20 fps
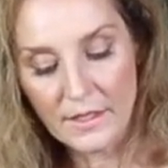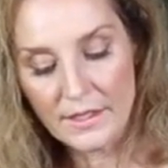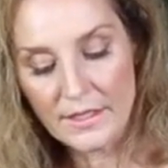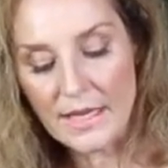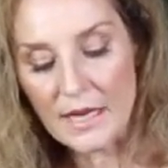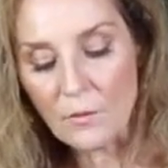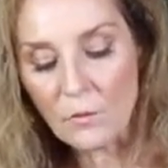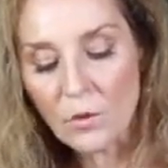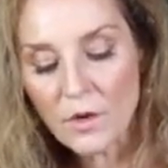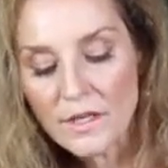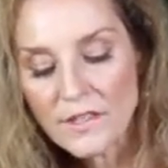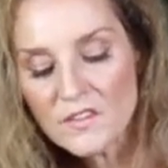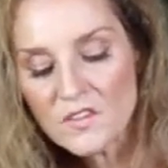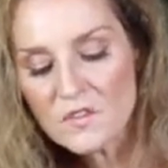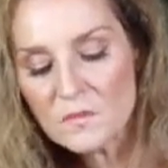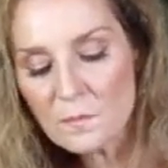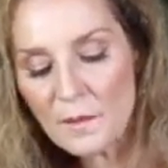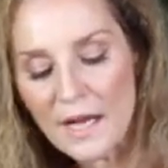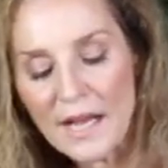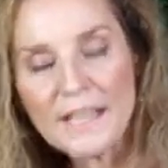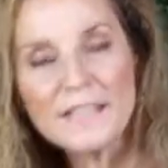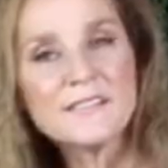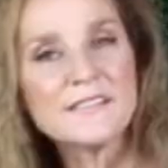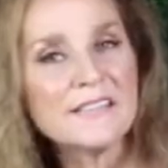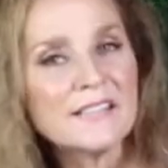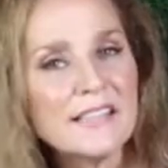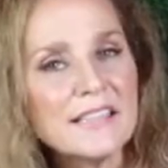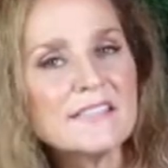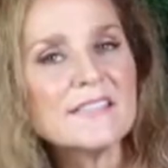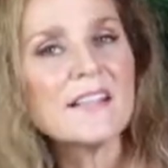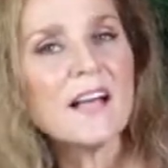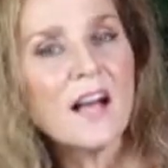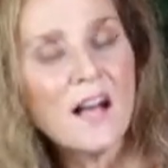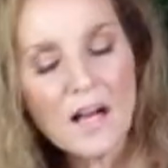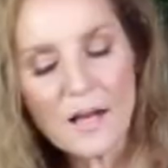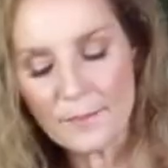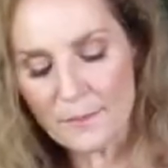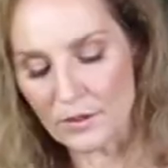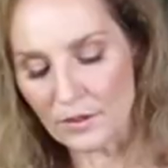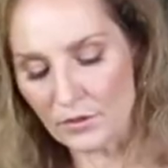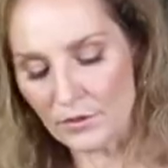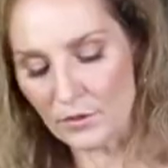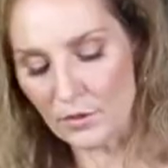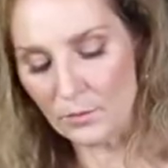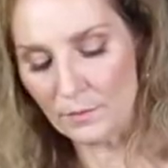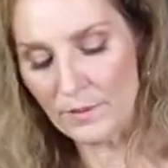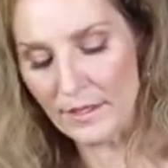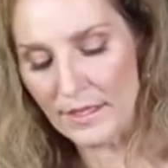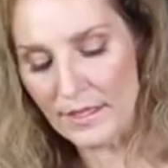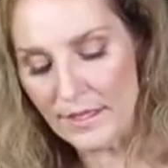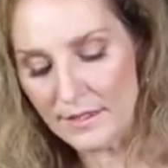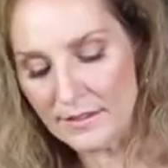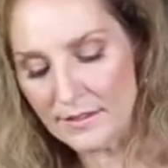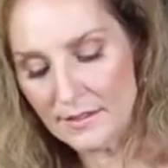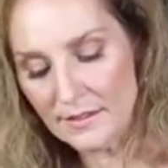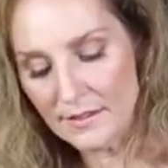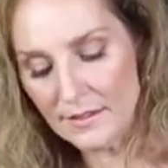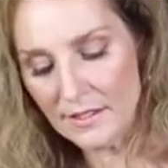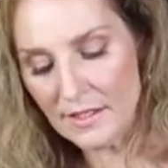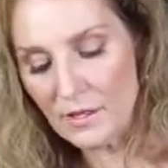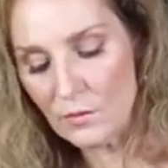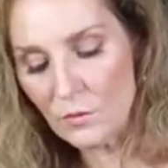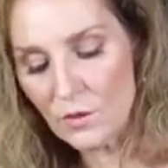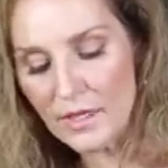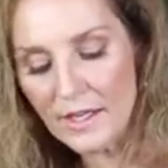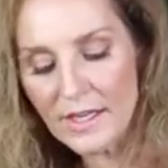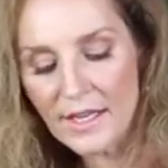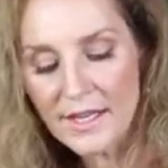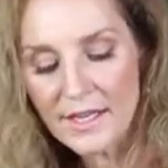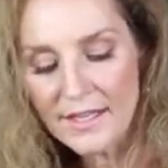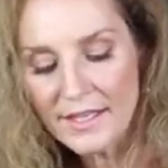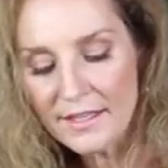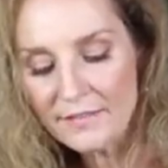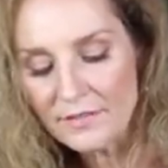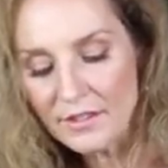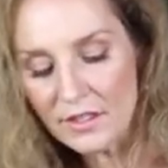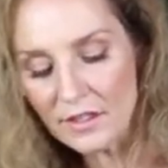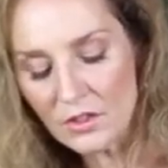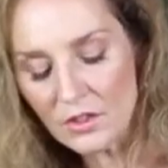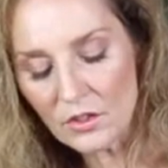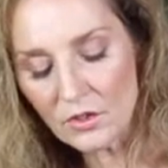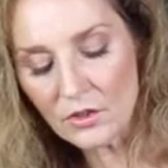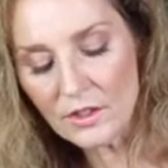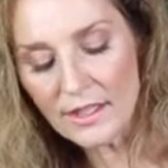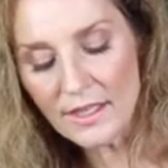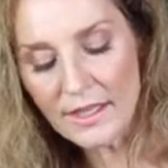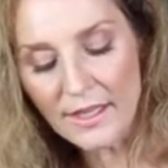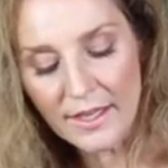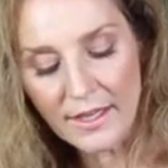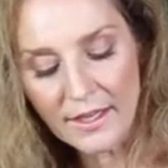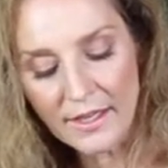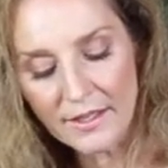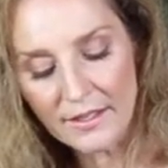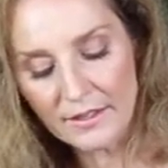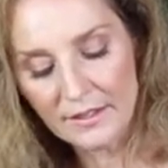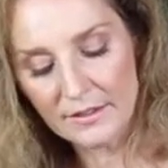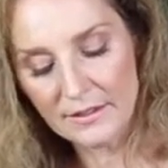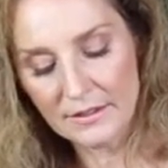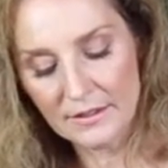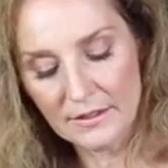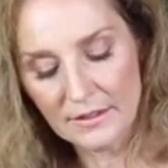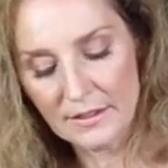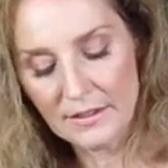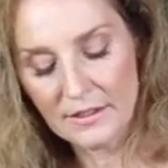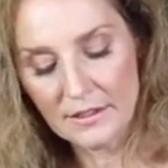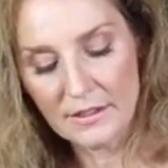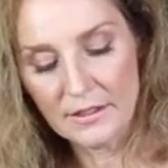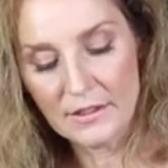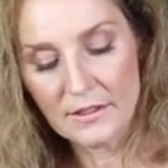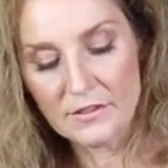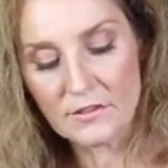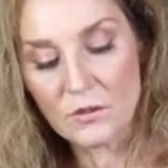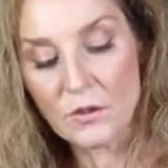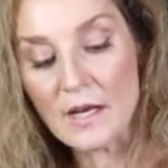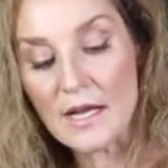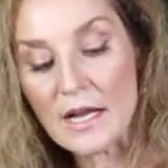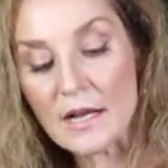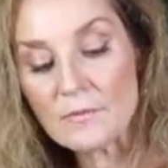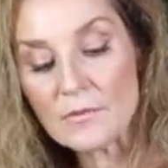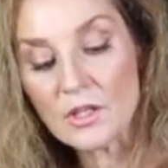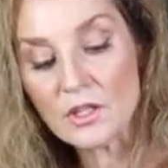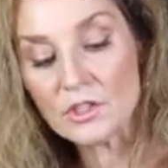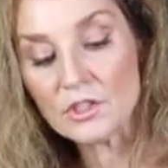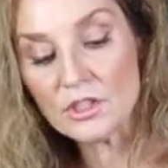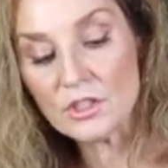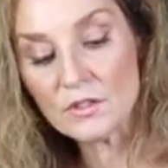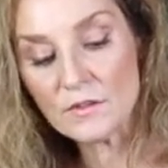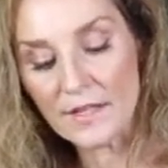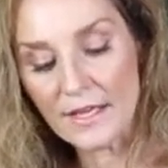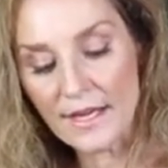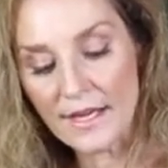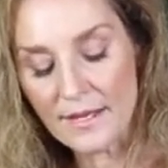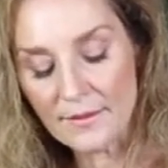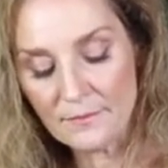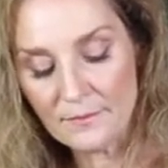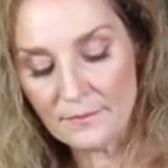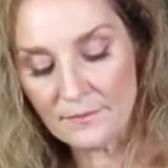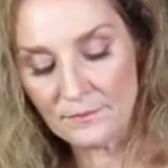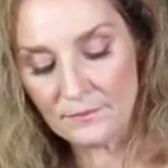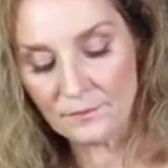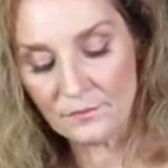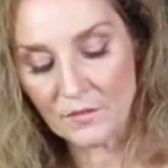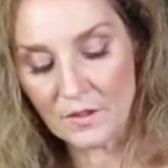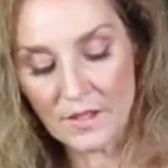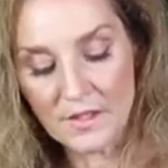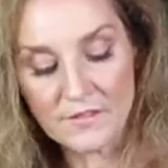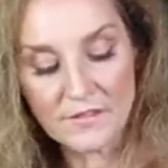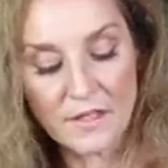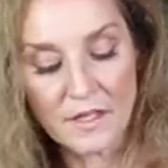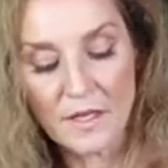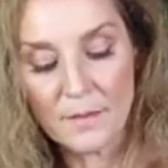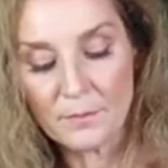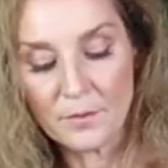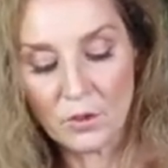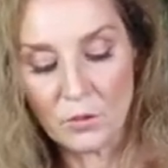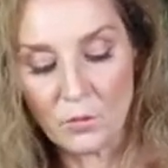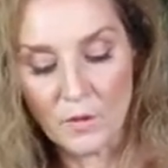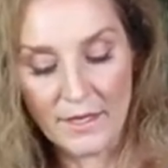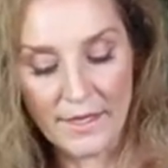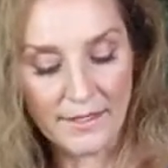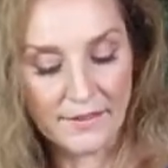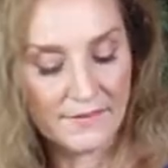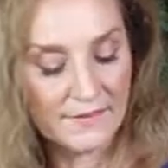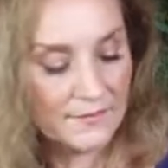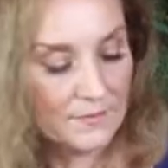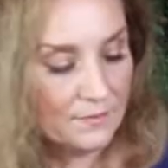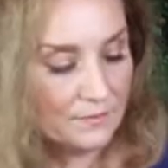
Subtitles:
Now I want to spice this up a little bit. I want to kind of give it a little kick. So how I'm going to do that is a couple of ways.